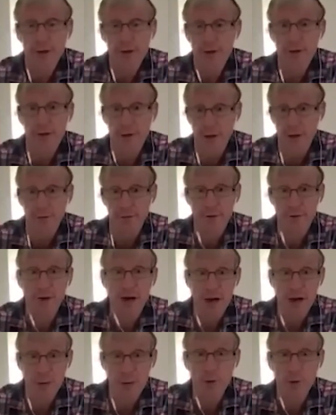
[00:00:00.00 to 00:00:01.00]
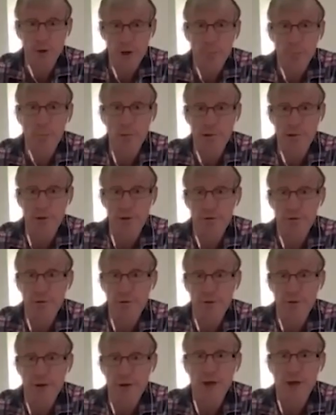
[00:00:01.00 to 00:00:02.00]
viable number
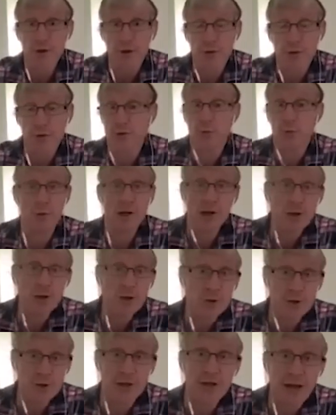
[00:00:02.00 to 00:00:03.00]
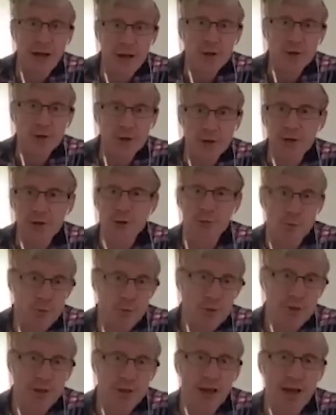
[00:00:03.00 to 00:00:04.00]
of hedgehogs. And we're losing hedgehogs. So
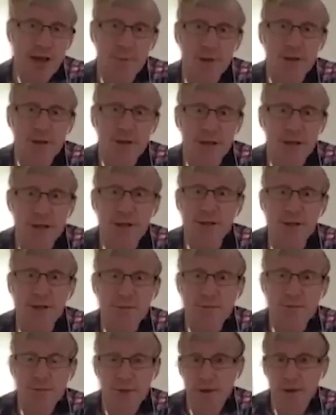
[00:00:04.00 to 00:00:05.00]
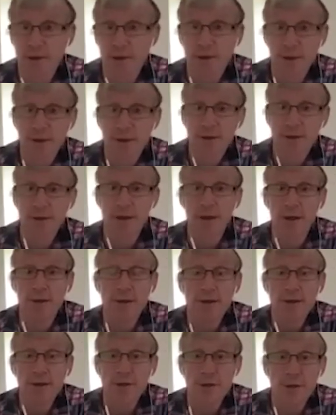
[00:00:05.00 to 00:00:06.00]
obviously the habitat is you know,
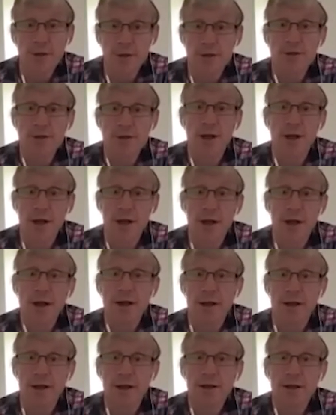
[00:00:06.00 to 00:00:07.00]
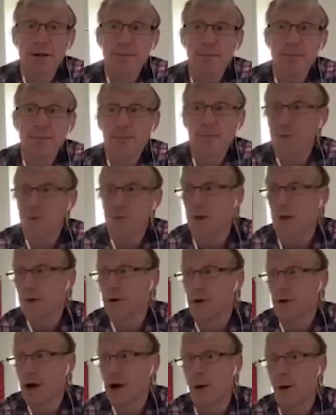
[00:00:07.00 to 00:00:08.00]
is declining. So
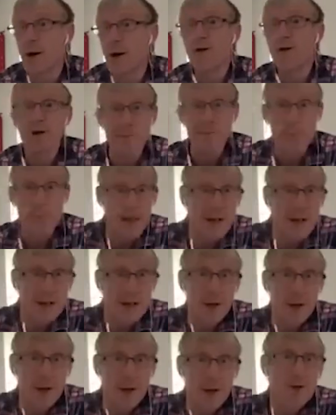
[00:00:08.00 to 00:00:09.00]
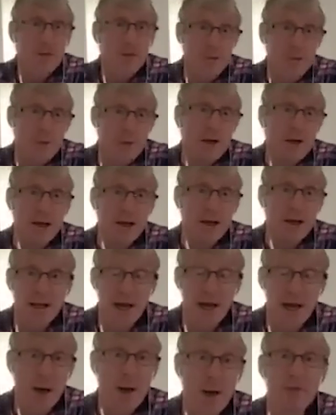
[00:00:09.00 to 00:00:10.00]
however many
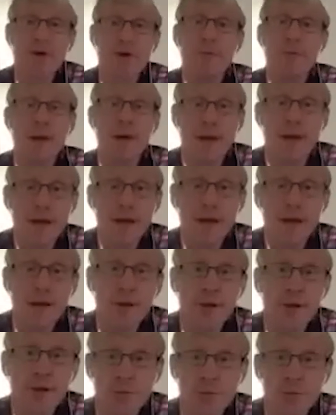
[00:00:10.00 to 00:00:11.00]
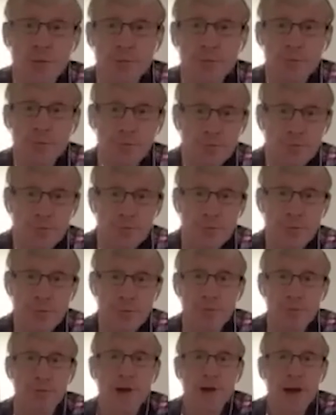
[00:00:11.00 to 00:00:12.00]
you rear through the winter and then
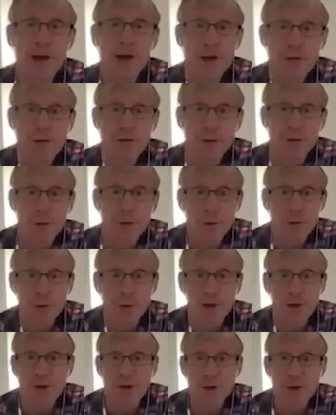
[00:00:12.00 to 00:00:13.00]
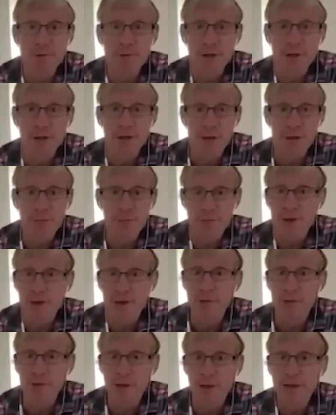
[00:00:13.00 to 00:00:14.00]
re-release, you won't change that sort of
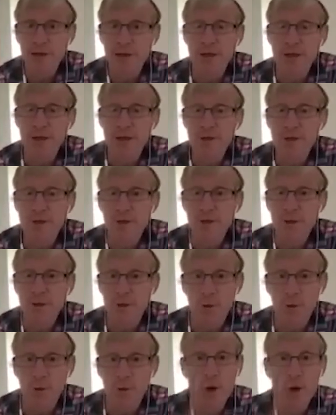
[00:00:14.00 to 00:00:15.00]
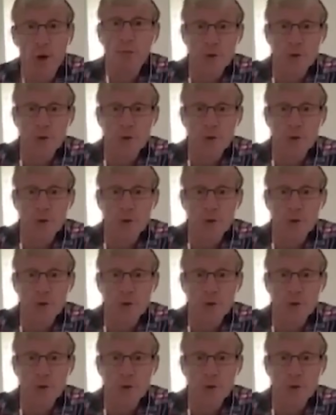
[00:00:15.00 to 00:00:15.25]
carrying capacity for the